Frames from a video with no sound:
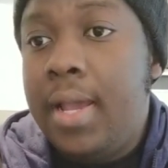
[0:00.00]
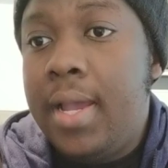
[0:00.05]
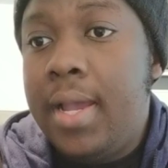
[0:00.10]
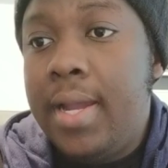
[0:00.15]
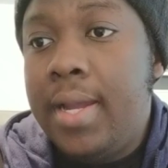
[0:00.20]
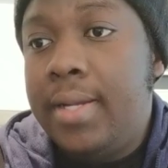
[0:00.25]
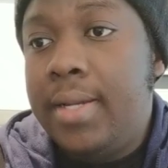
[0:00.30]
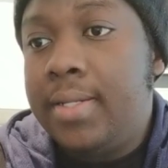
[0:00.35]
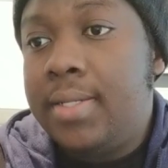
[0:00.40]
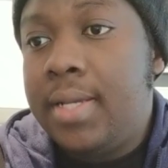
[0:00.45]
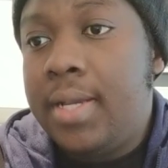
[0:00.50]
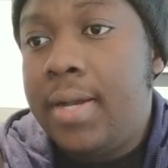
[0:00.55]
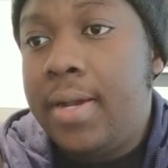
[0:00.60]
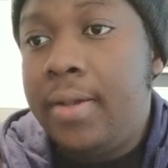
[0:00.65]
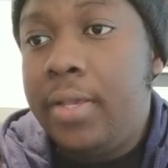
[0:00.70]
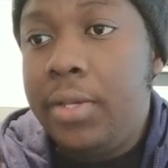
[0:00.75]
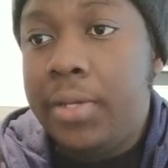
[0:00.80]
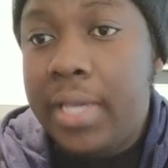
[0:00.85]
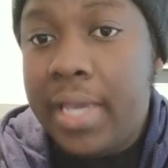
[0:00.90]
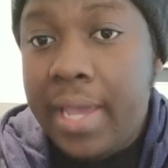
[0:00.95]
And
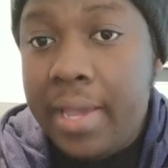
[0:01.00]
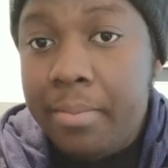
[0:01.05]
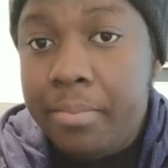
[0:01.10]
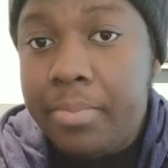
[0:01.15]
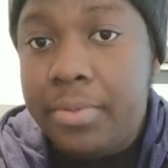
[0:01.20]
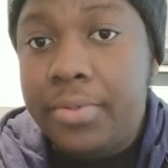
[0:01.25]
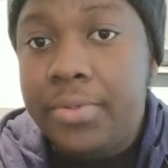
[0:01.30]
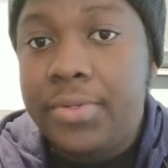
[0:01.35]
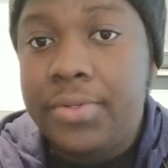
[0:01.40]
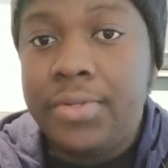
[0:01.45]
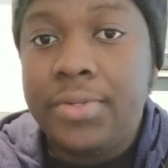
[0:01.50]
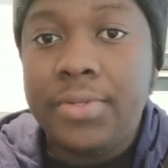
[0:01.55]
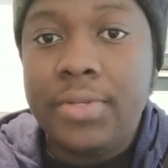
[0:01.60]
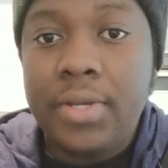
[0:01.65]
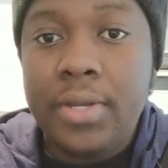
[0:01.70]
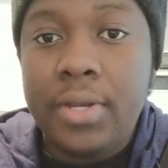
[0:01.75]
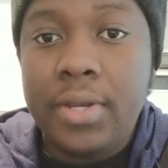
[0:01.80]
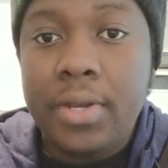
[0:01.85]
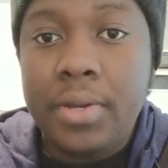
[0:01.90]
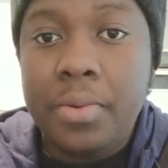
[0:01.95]
your campus,
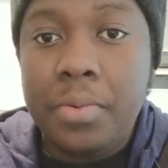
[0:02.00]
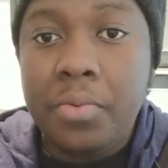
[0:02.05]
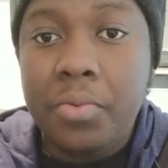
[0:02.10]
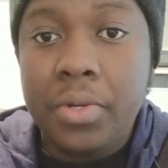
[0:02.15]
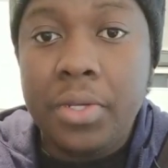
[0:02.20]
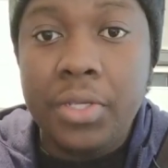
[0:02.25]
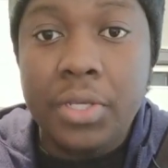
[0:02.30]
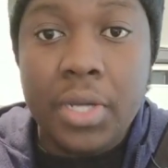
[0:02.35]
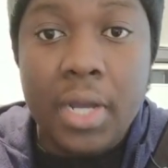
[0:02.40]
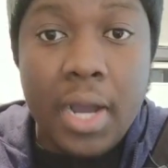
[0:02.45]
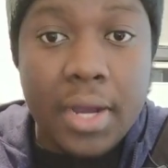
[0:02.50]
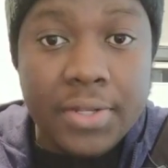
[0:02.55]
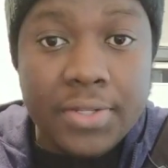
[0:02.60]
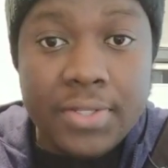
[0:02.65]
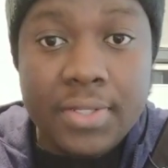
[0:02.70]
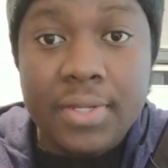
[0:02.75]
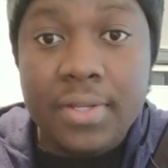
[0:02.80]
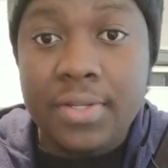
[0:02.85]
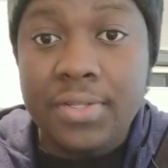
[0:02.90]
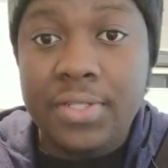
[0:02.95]
where your
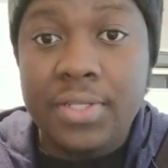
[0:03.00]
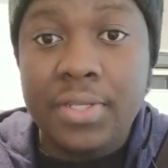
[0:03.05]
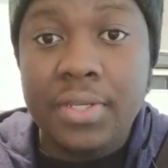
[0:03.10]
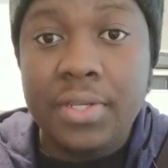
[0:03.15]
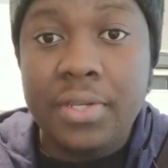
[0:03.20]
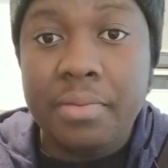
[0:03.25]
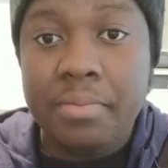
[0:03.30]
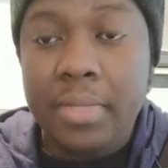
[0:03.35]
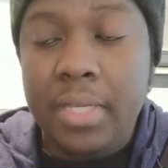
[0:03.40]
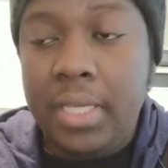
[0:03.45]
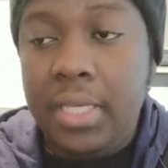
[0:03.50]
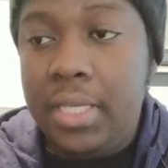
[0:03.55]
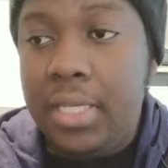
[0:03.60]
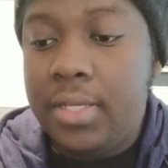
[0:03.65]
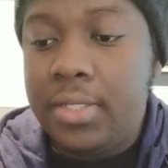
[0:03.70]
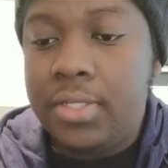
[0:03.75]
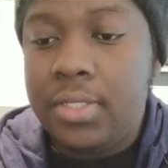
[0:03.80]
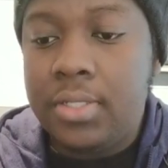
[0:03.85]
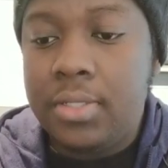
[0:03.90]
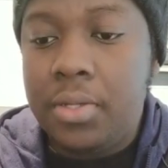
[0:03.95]
hostel is gonna be,
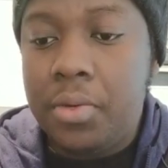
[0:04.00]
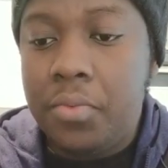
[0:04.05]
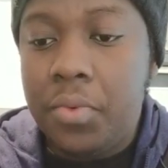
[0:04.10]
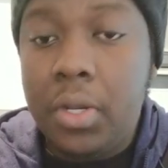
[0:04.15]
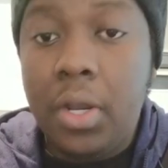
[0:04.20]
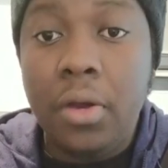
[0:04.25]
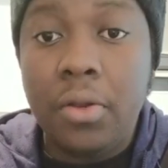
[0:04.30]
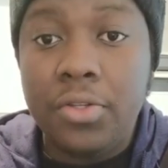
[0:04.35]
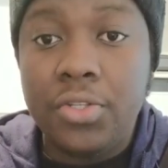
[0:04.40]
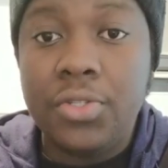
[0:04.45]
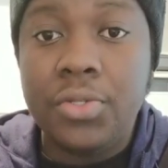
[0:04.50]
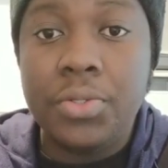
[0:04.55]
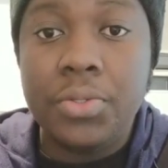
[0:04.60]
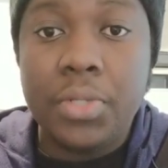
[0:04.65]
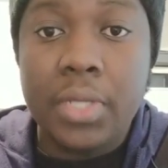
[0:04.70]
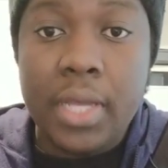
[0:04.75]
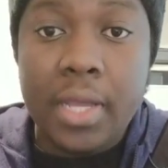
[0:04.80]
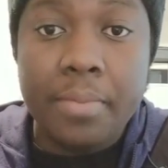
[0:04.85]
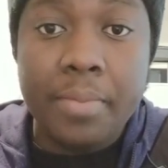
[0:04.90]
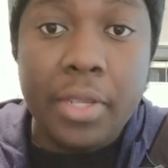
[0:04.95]
will
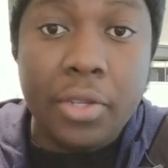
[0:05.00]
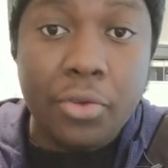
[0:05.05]
also come